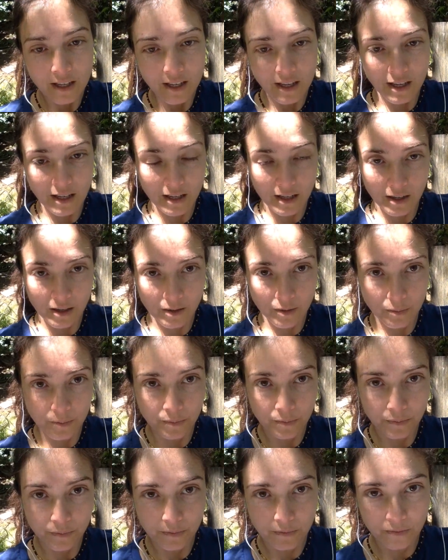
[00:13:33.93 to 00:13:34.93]

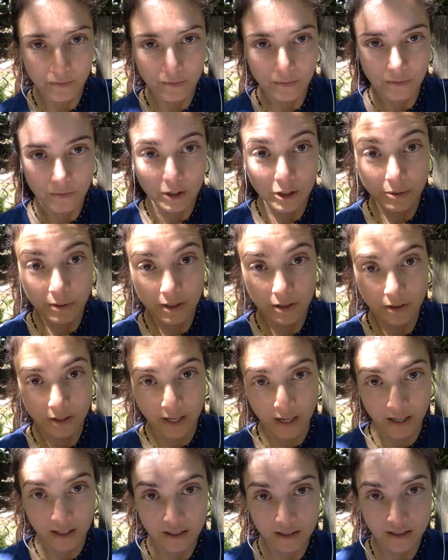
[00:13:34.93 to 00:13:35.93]
What should we do
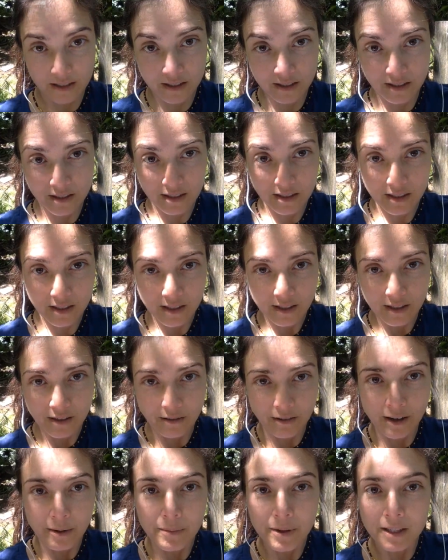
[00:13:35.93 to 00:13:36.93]
next?
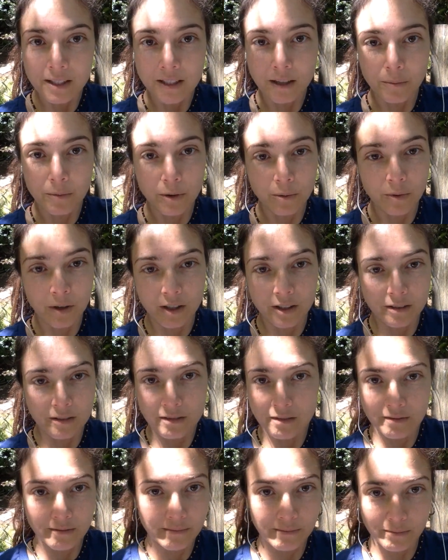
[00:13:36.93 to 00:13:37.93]
Write me and tell me what
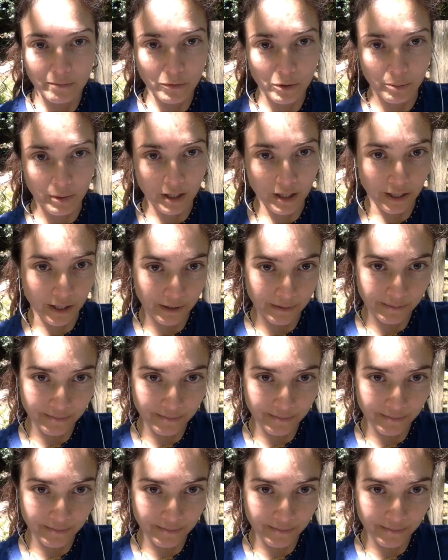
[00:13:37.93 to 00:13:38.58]
will be good.